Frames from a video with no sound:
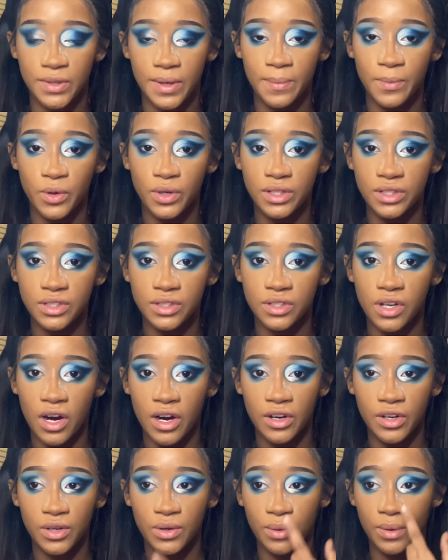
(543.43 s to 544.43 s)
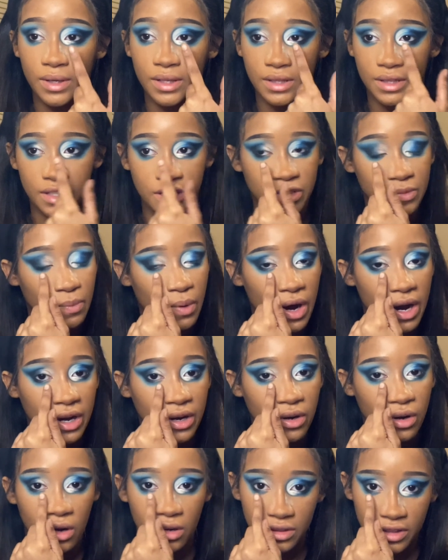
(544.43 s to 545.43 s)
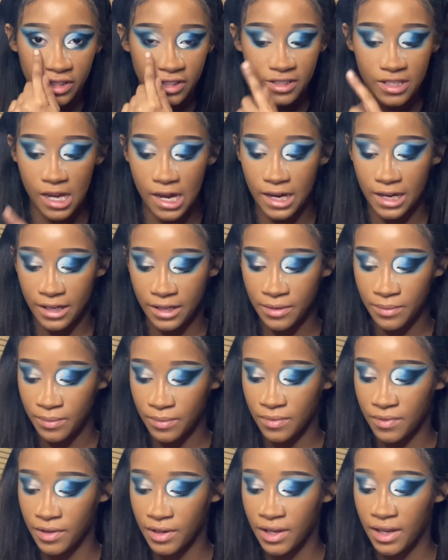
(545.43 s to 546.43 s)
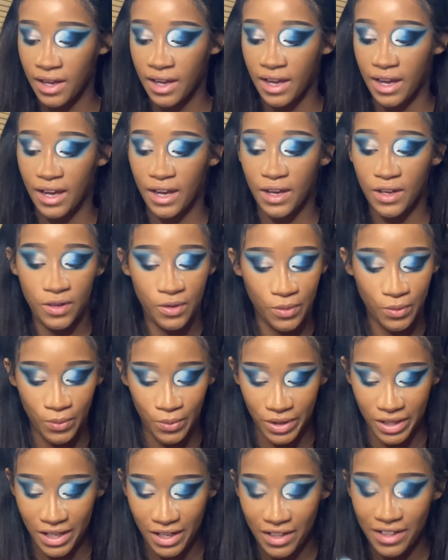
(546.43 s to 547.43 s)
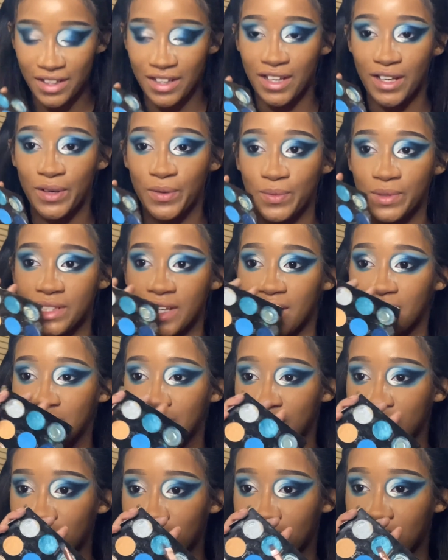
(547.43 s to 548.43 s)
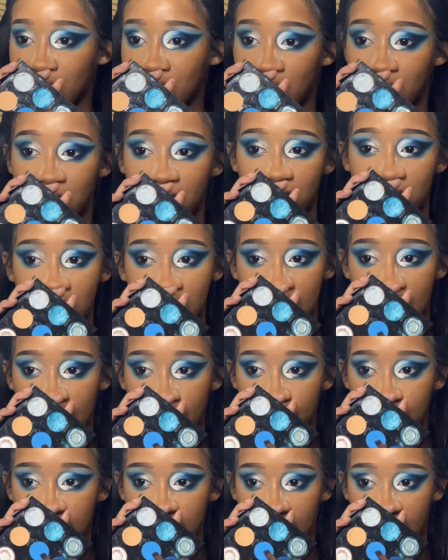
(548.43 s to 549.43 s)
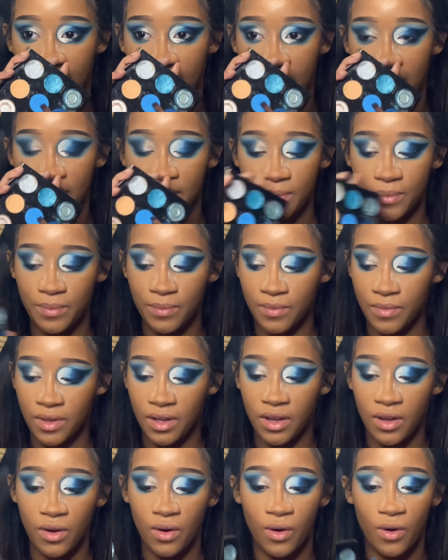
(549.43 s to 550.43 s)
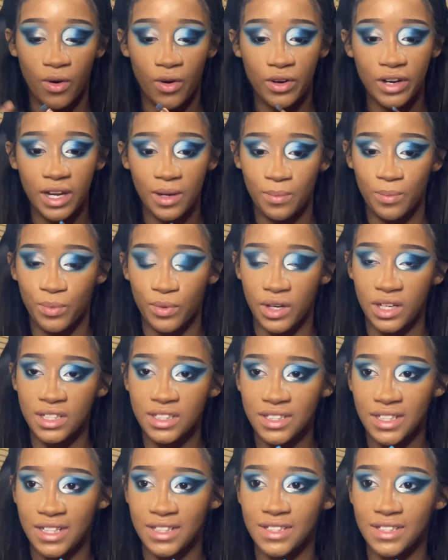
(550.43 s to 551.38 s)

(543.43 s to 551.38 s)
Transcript: I'm gonna start doing this part on this eye. And what I did was I took this same shade on a brush that's